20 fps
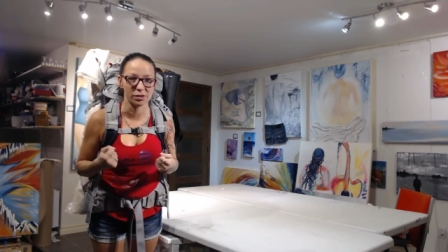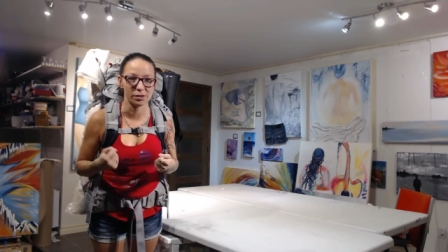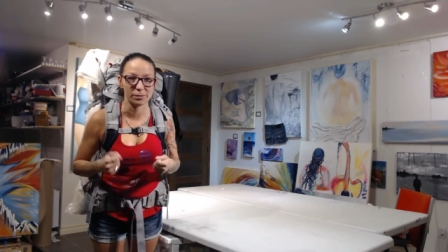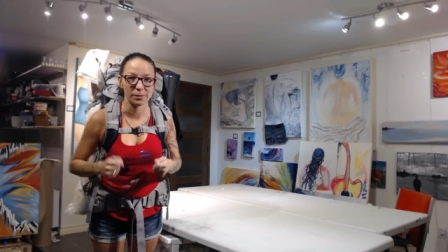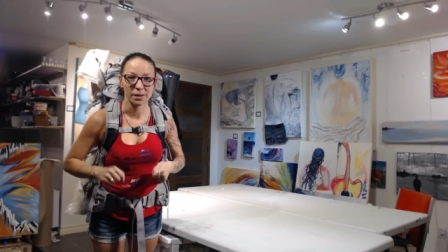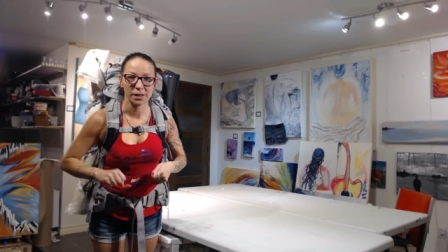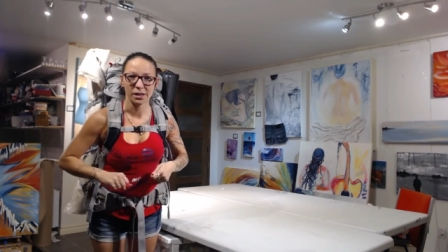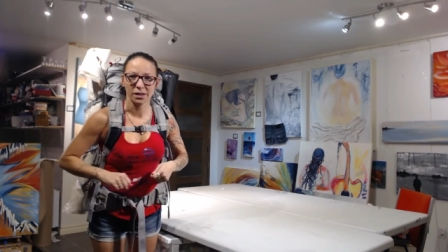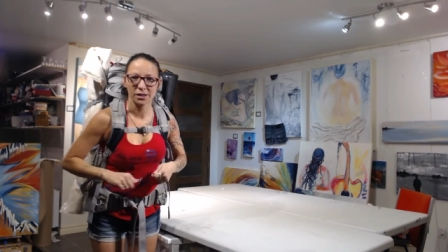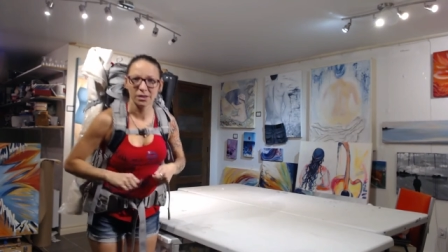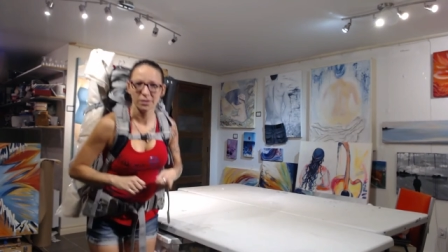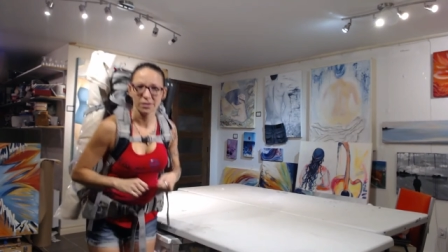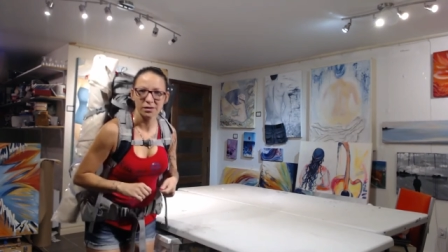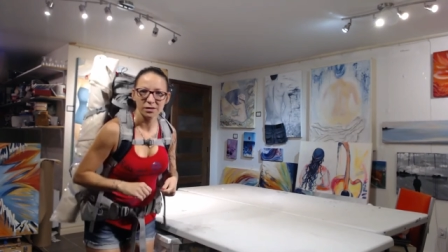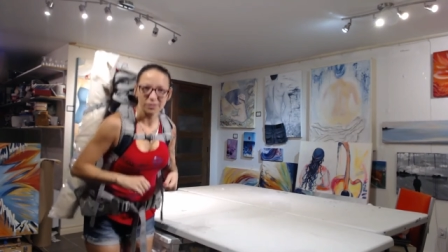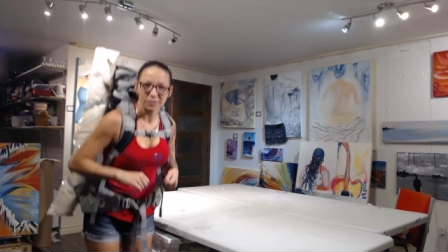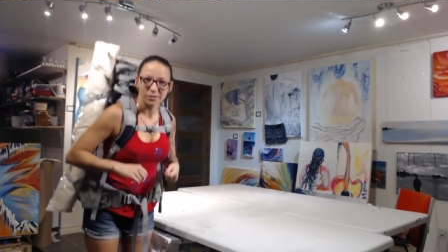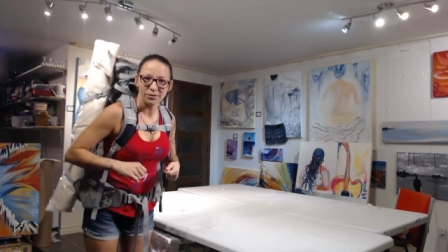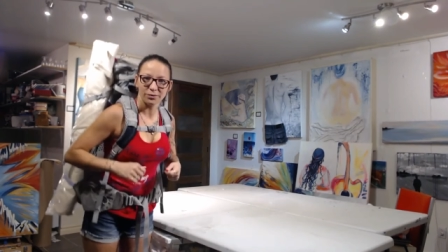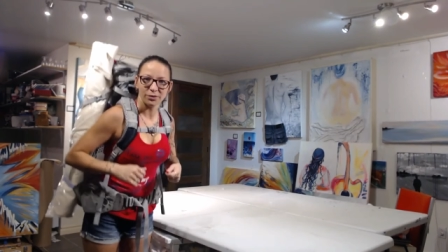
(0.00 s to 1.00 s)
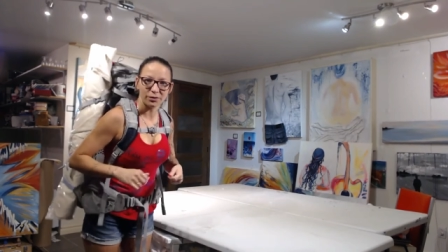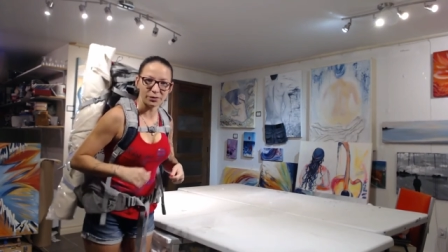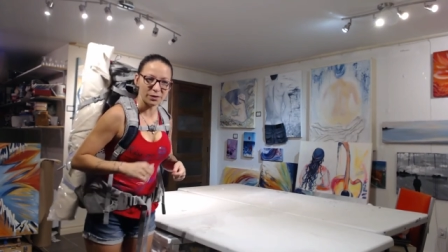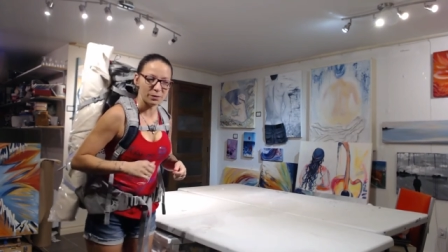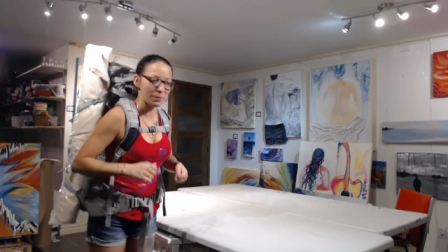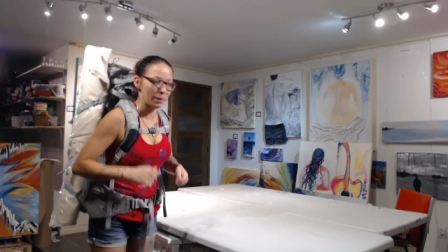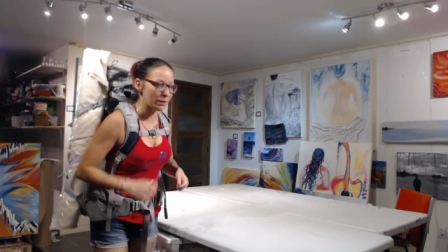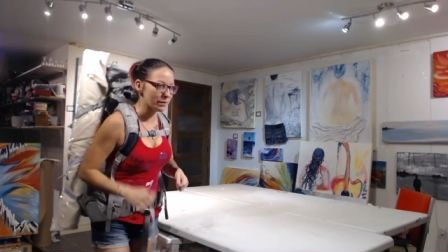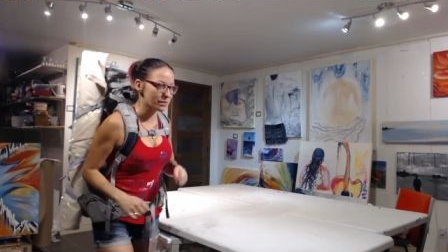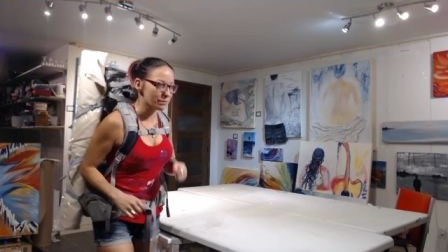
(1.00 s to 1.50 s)
trip.
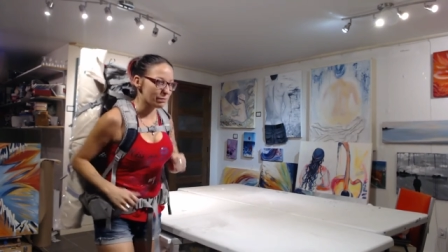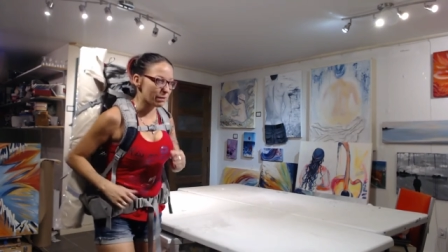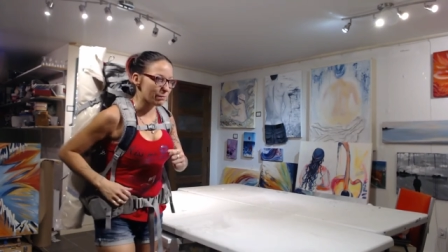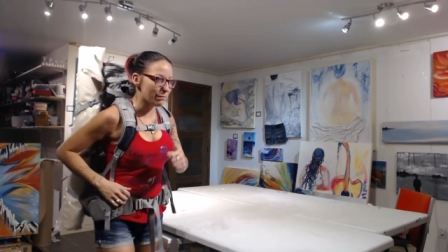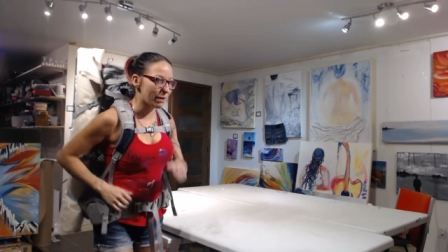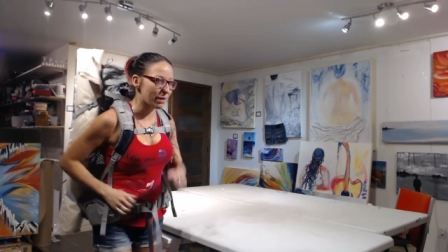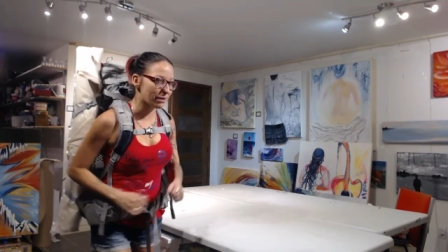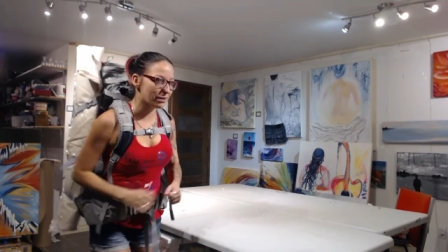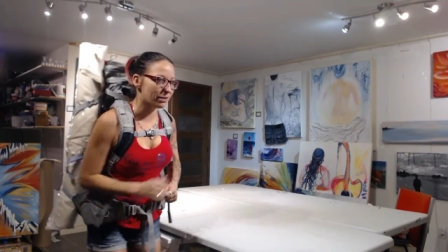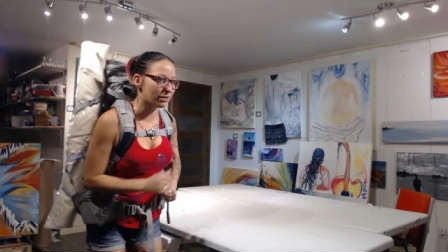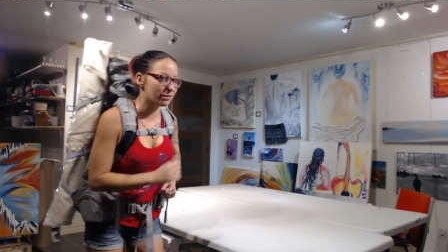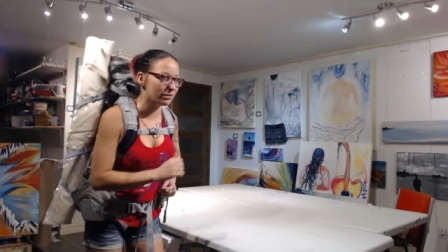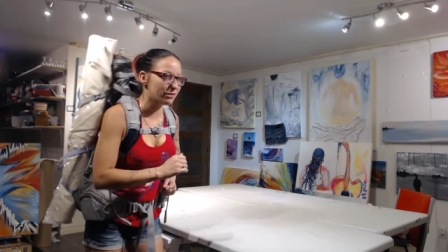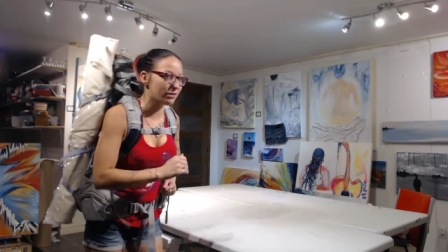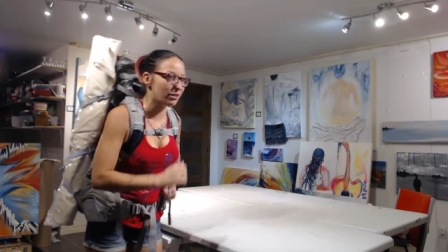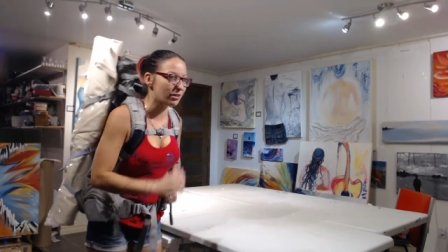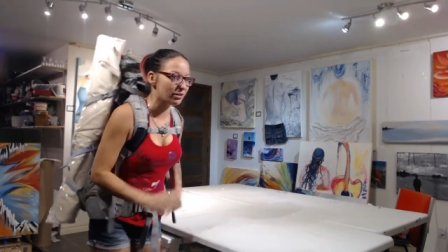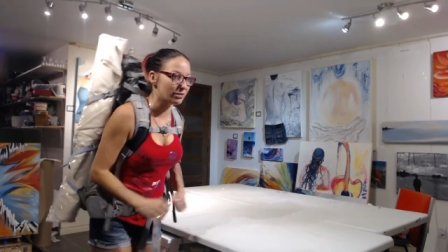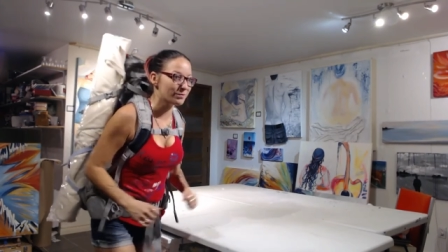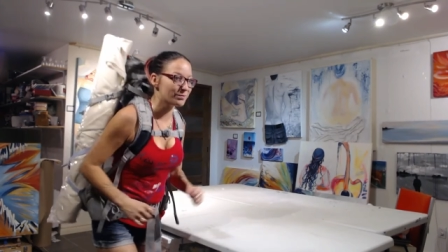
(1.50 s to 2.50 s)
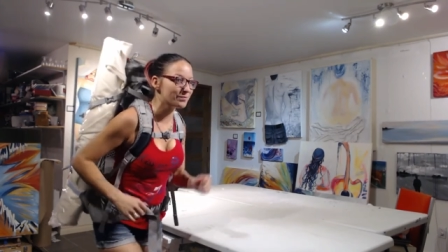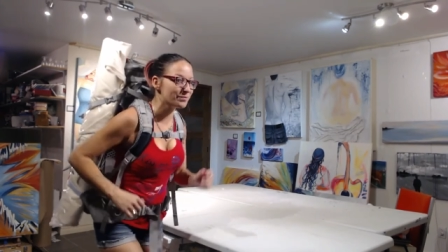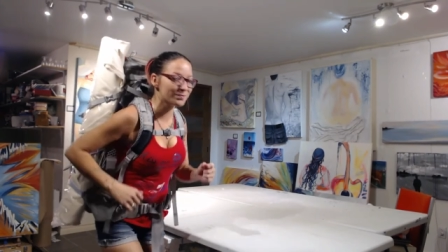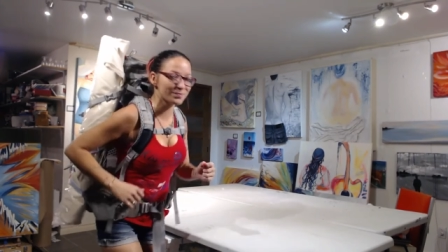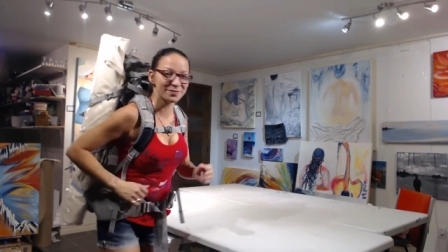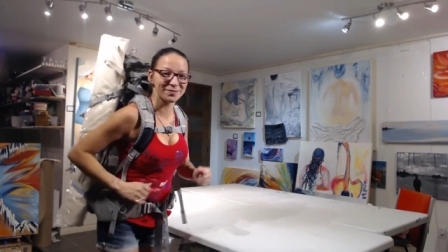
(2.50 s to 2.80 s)
fifty pounds on my back all along.